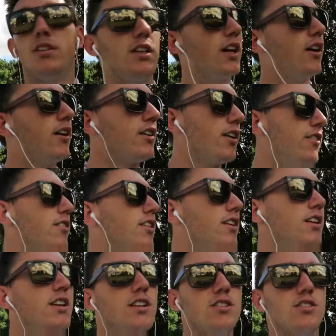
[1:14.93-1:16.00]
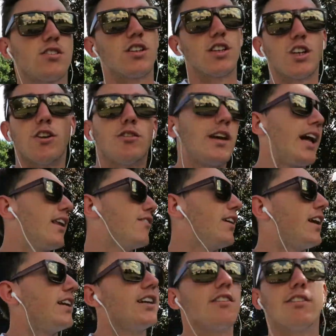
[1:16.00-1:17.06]
You know, I don't just gonna go
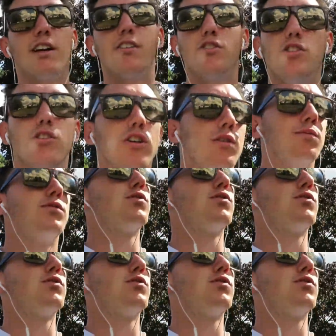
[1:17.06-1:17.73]
gallivanting around Europe,